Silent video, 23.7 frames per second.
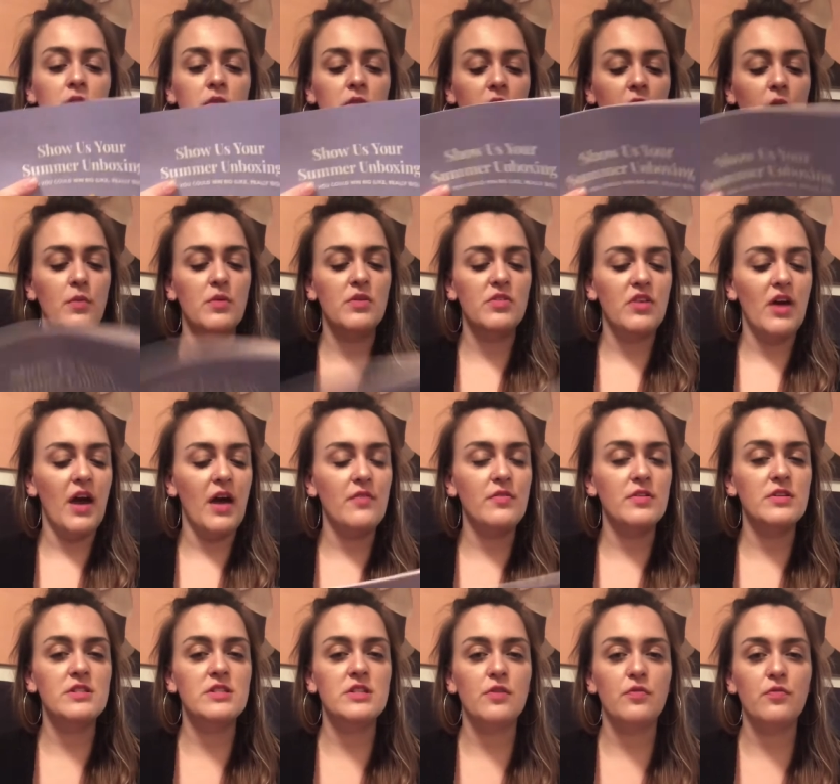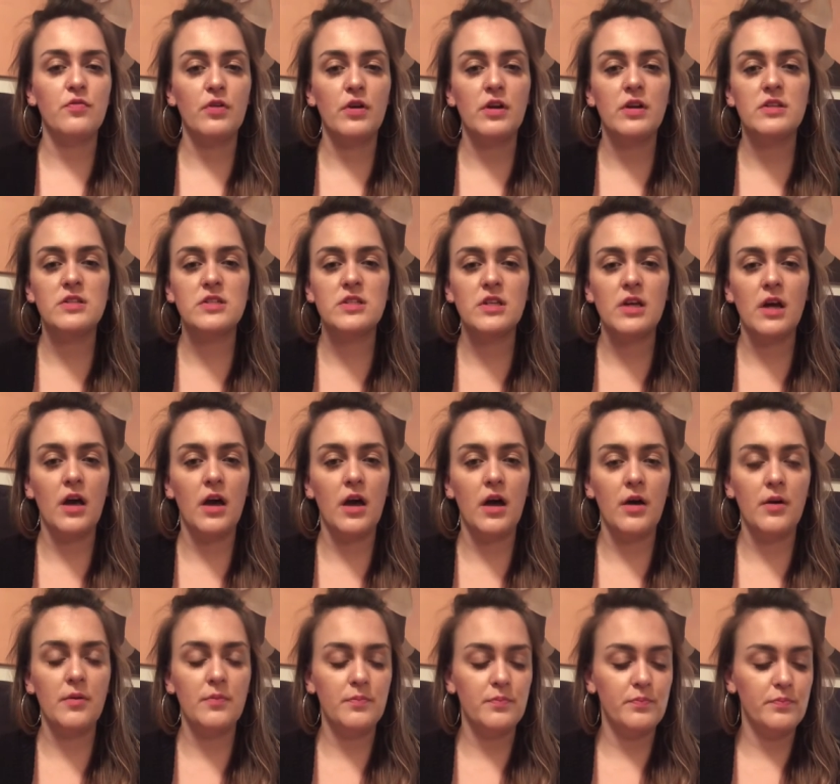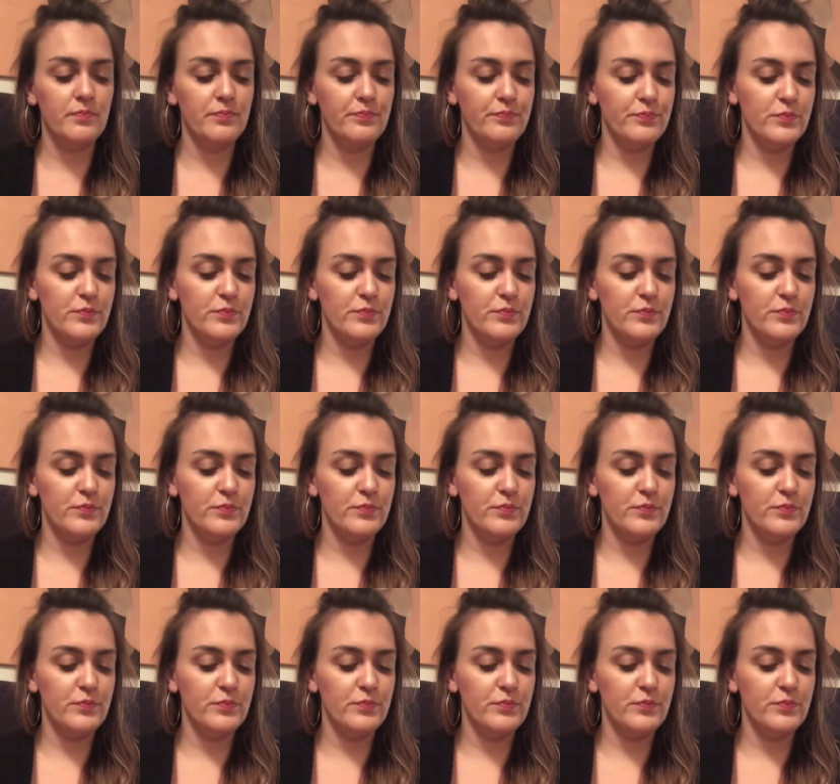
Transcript: They always have a different um,